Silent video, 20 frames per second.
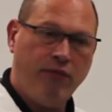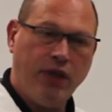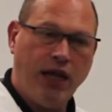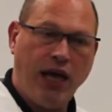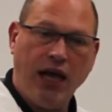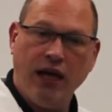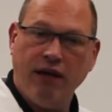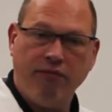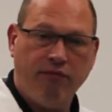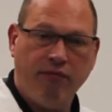
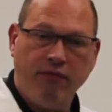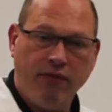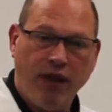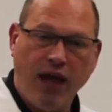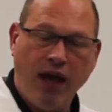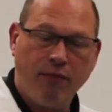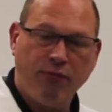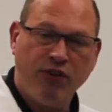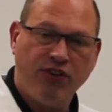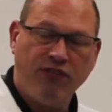at
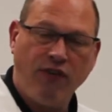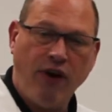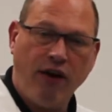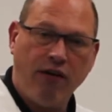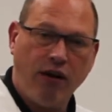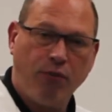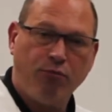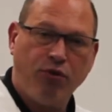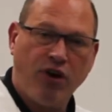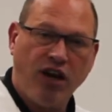
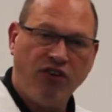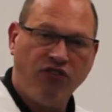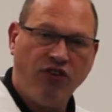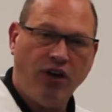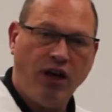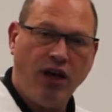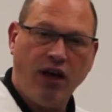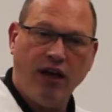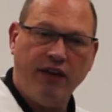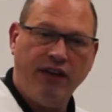atmospheric
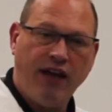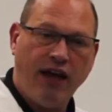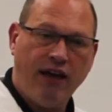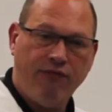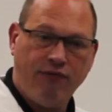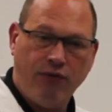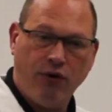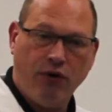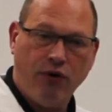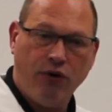pressure and
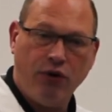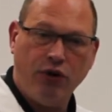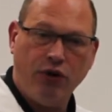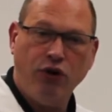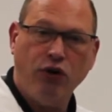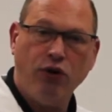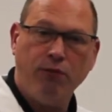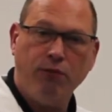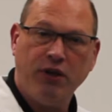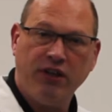therefore
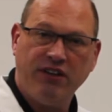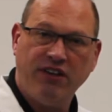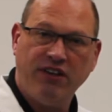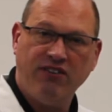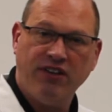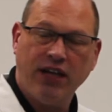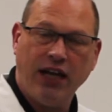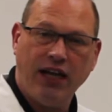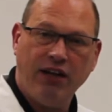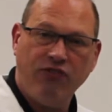normal
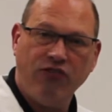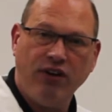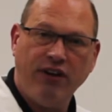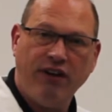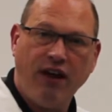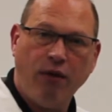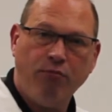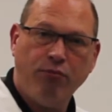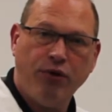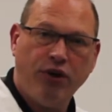distillation
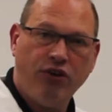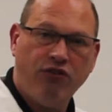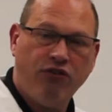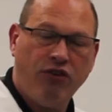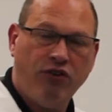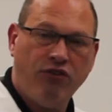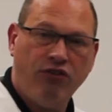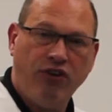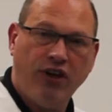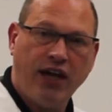
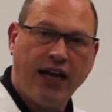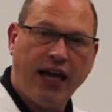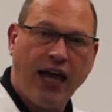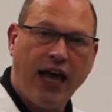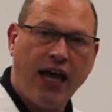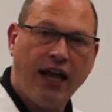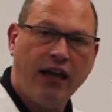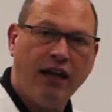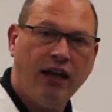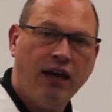temperatures, you
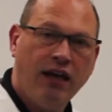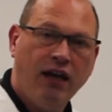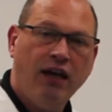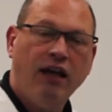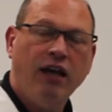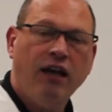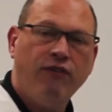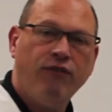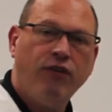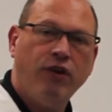can.
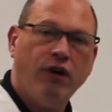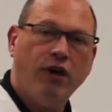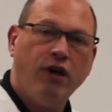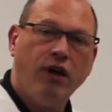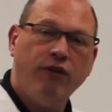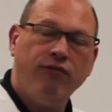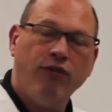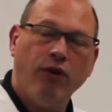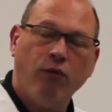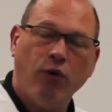
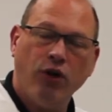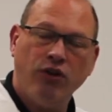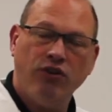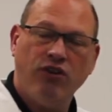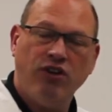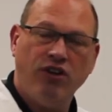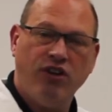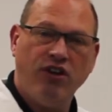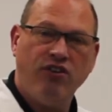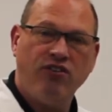If you want to
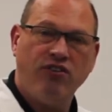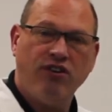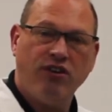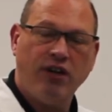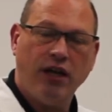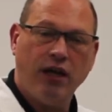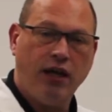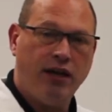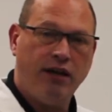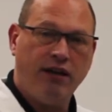
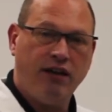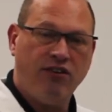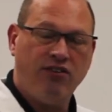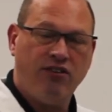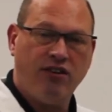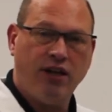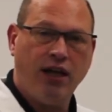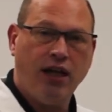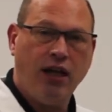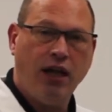
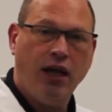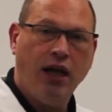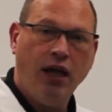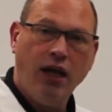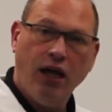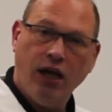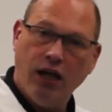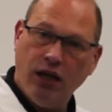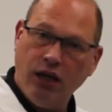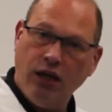distill
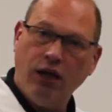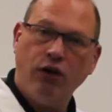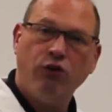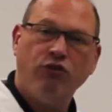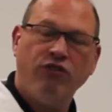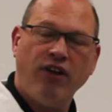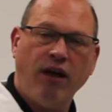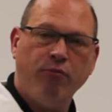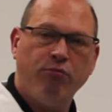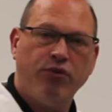at low
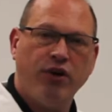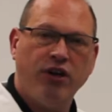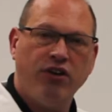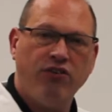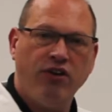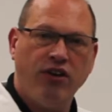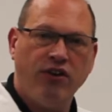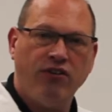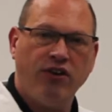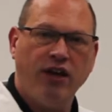
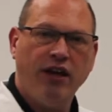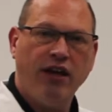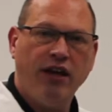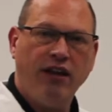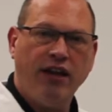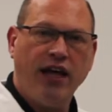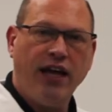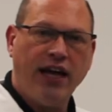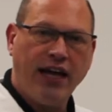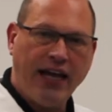temperatures,
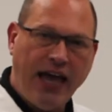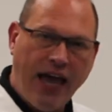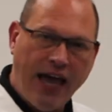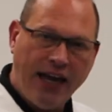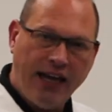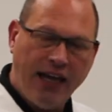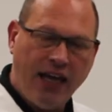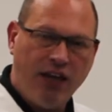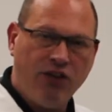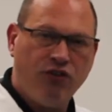then
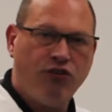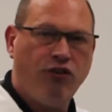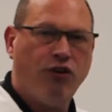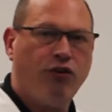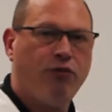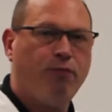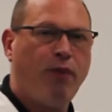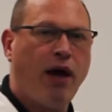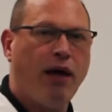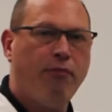again it's
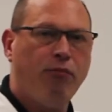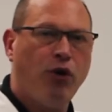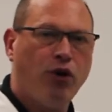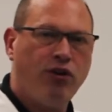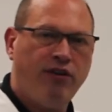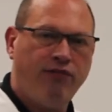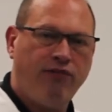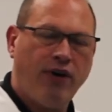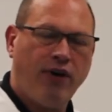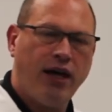just by
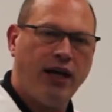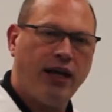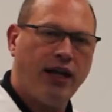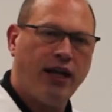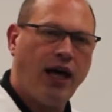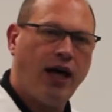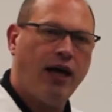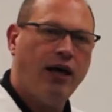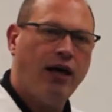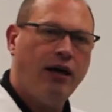modifying
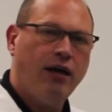that